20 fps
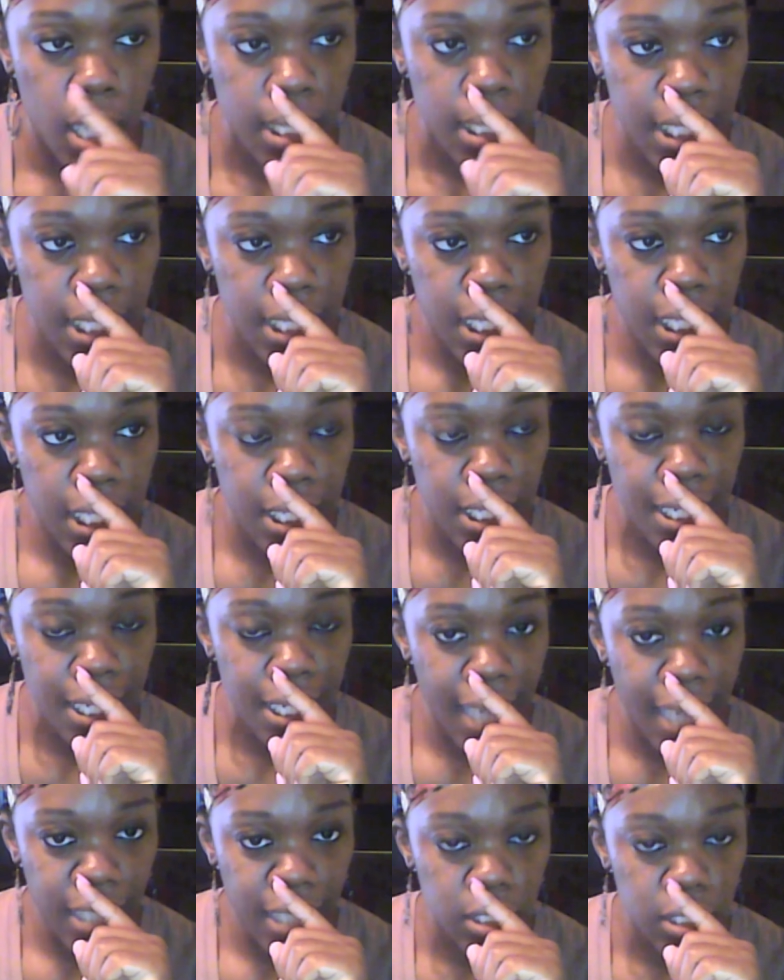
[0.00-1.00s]
The
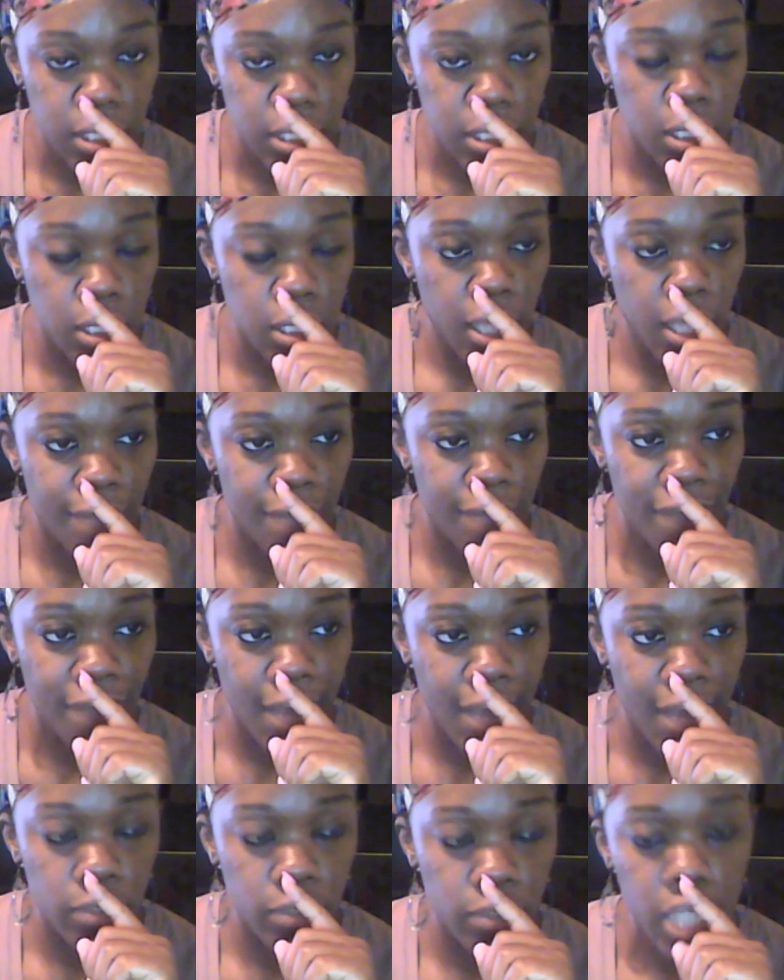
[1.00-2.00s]
next and
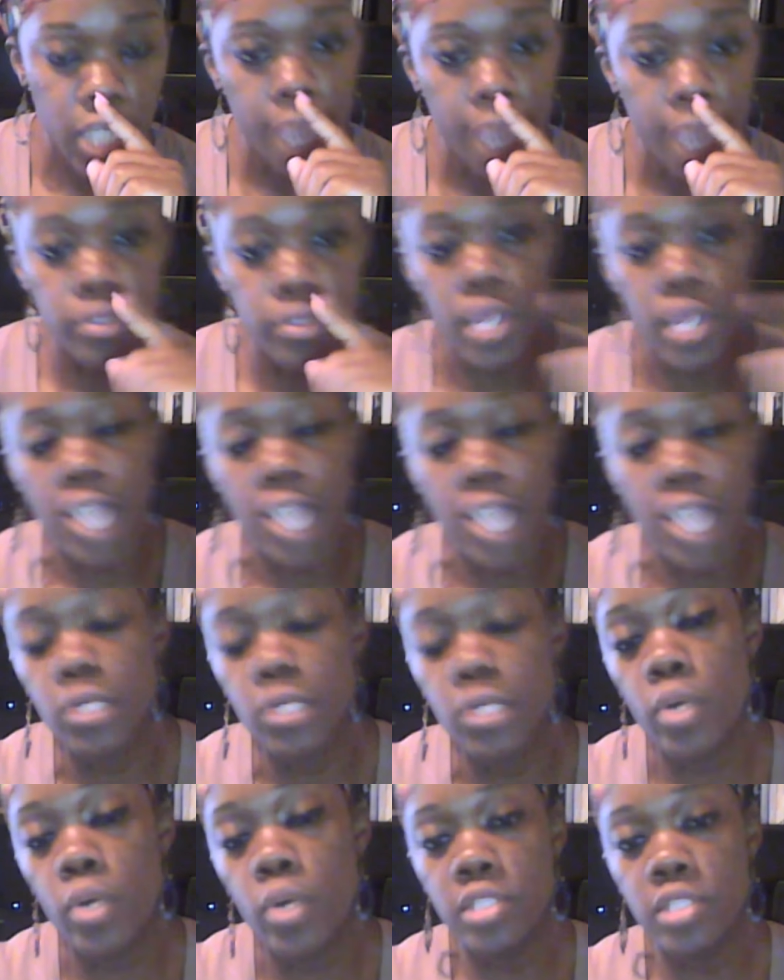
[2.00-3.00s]
final chapter that is
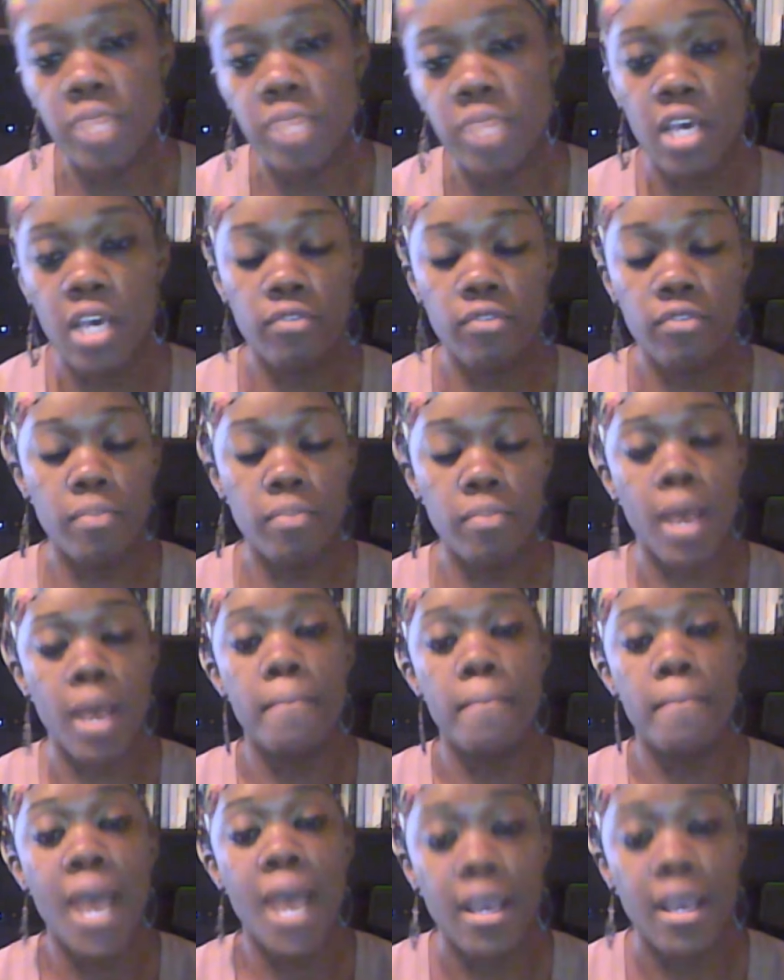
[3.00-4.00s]
going to be covered by
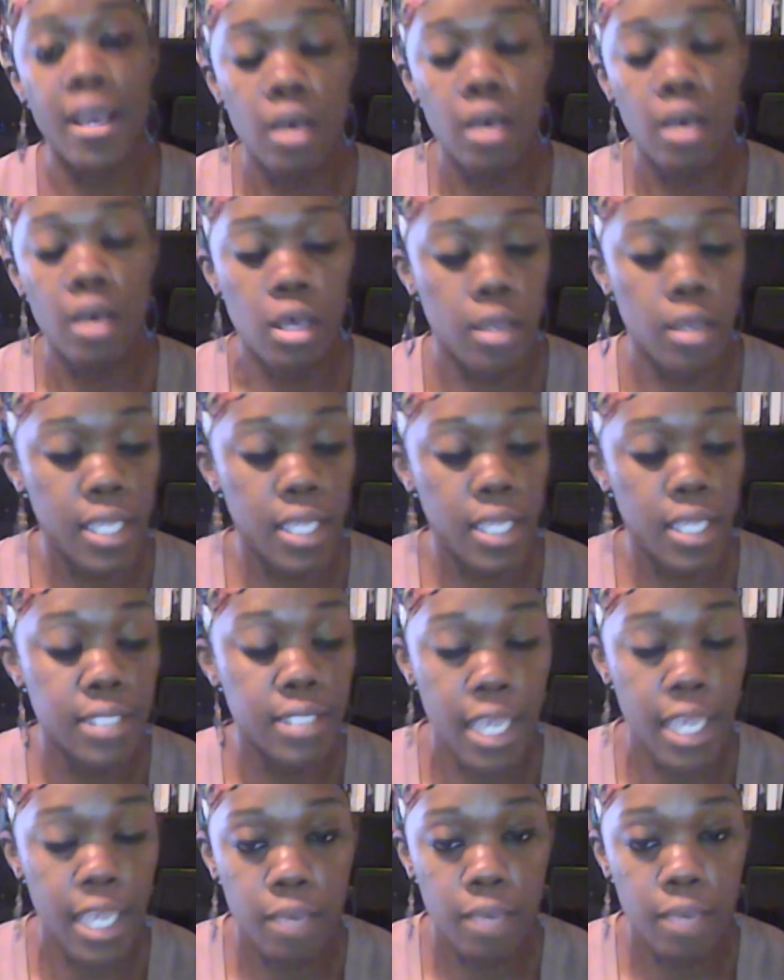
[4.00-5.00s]
my
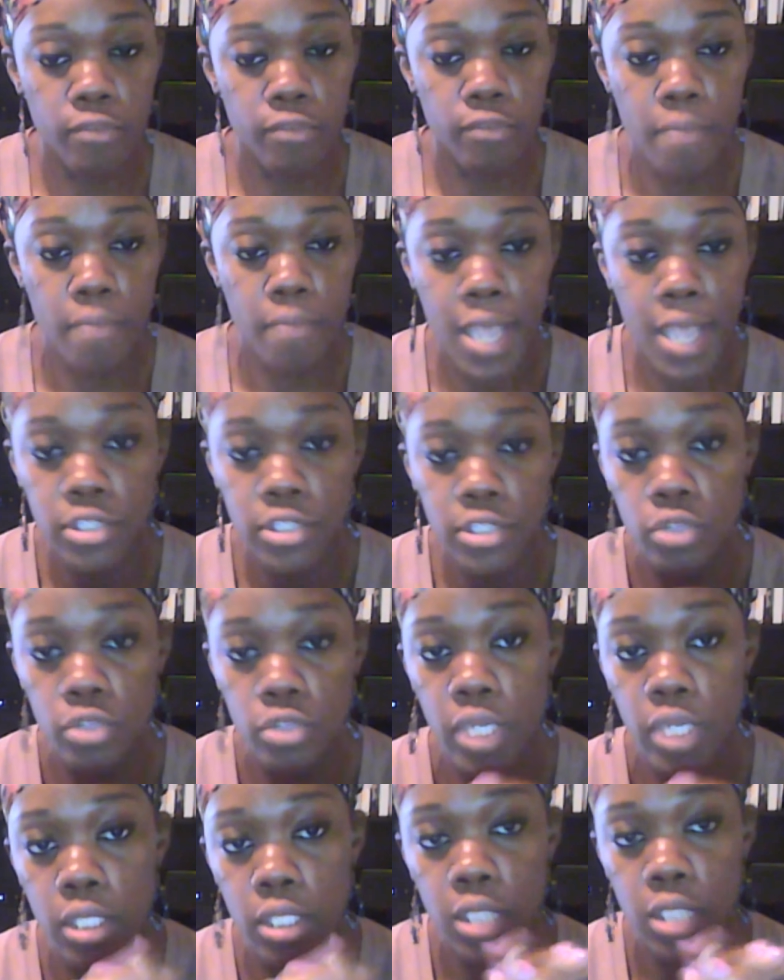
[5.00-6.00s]
exam for my
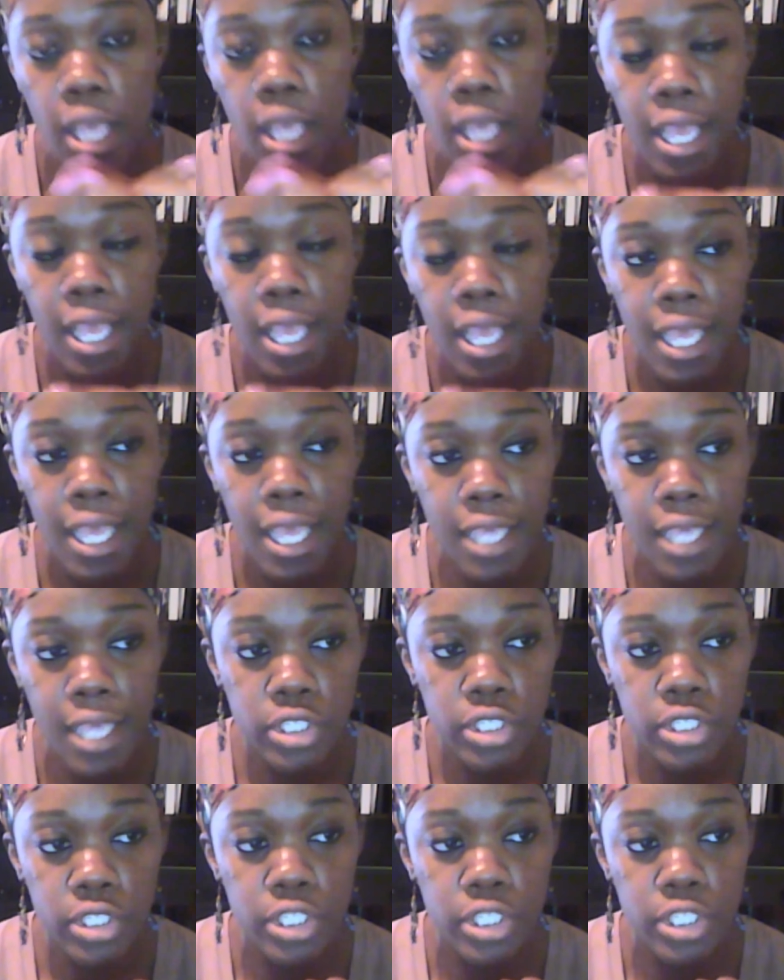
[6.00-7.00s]
students
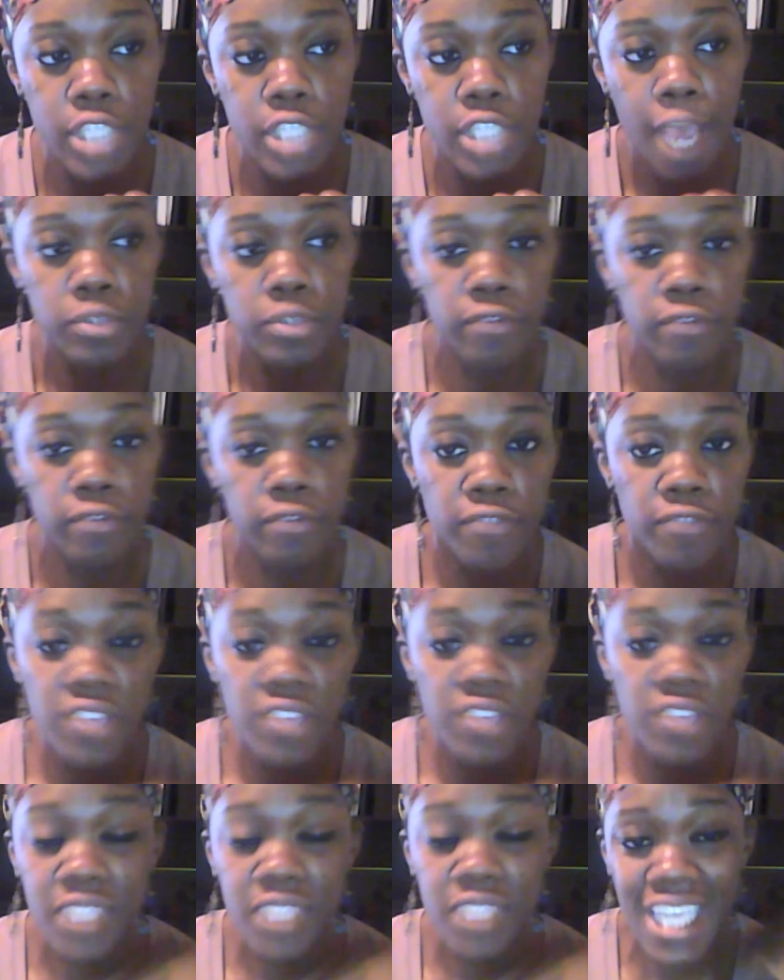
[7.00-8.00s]
is chapter
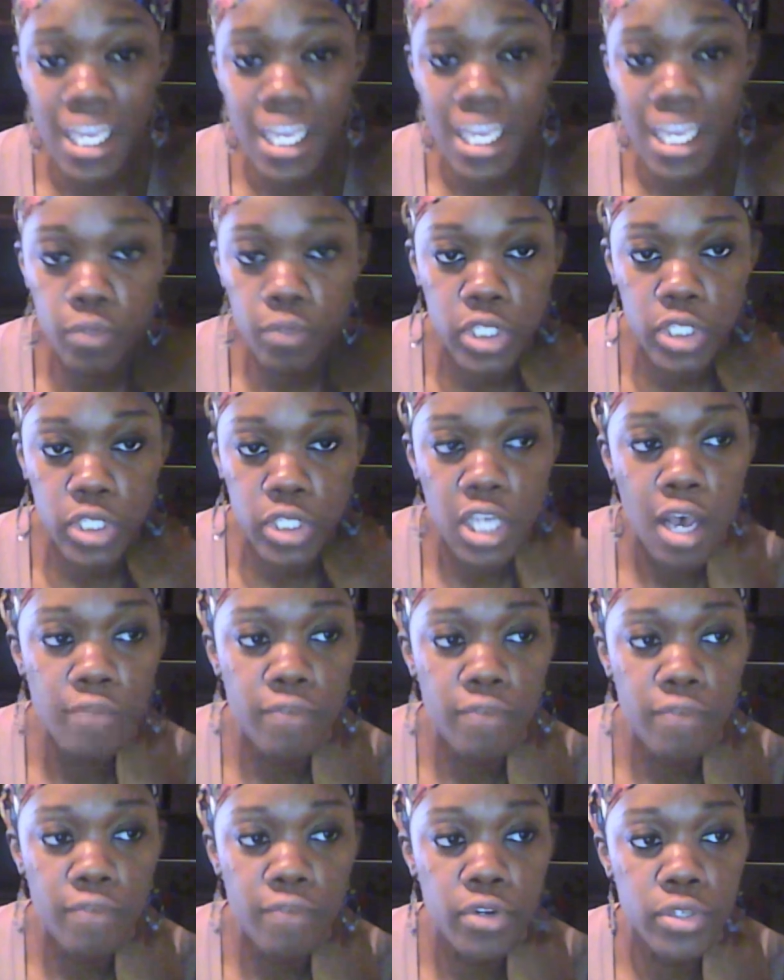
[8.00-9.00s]
15, which
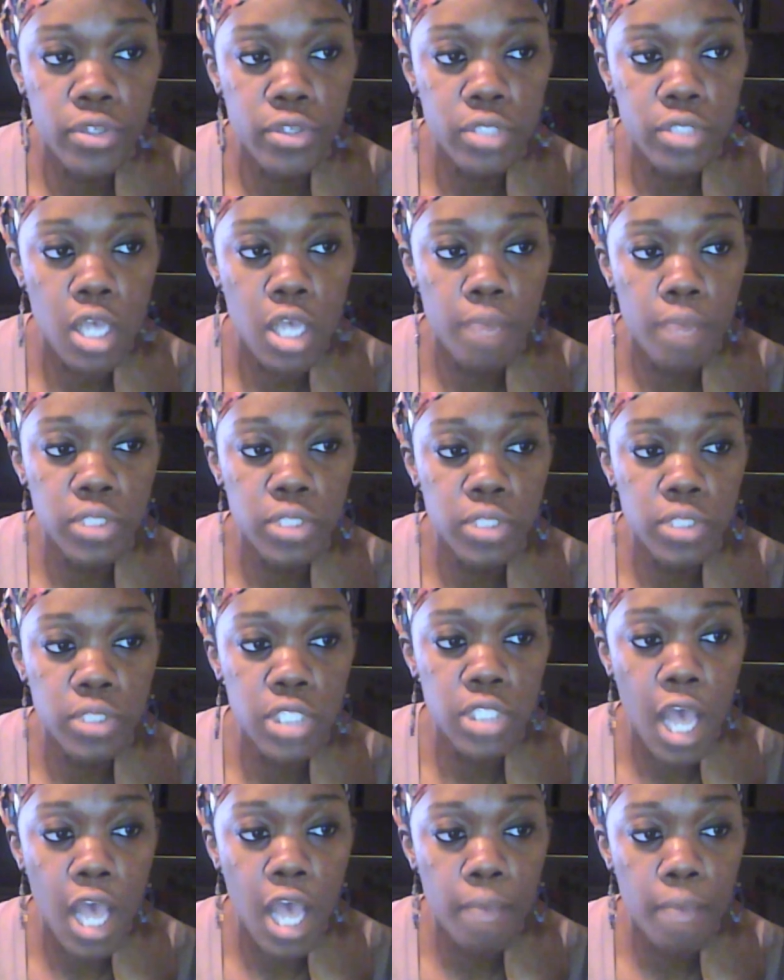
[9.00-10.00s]
covers
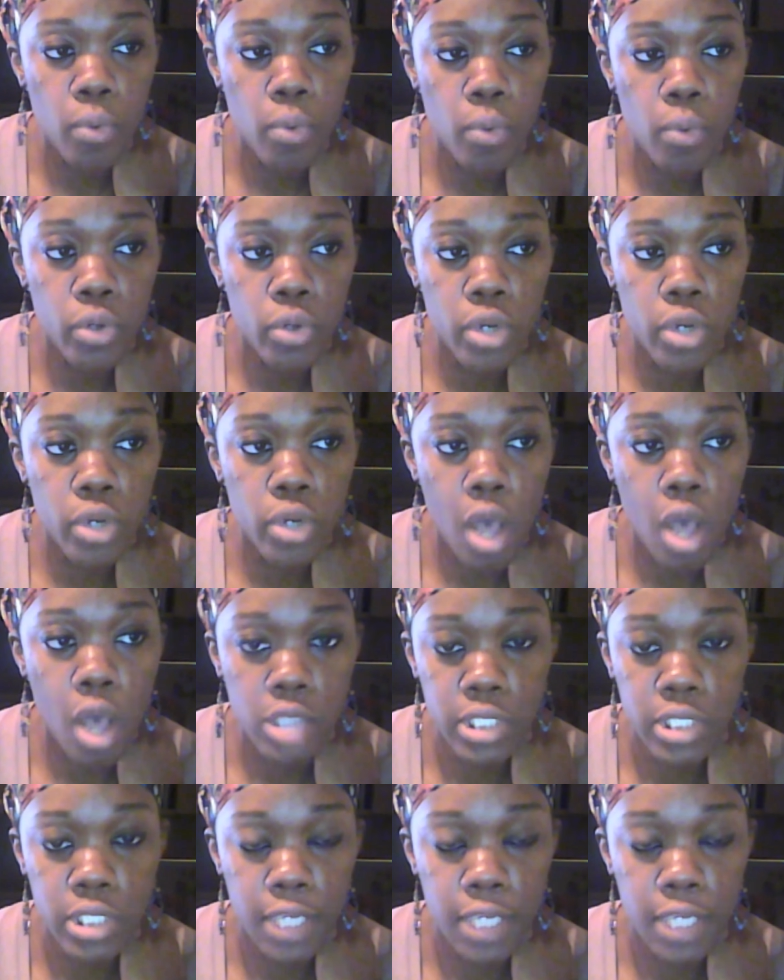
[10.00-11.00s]
job order
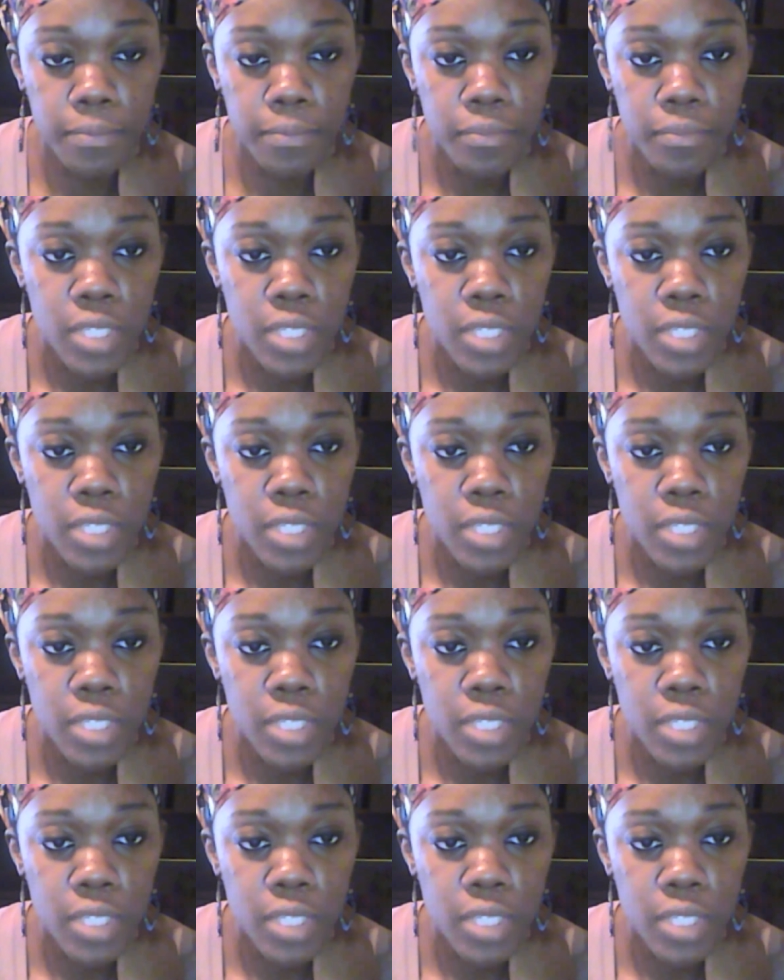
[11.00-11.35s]
costing.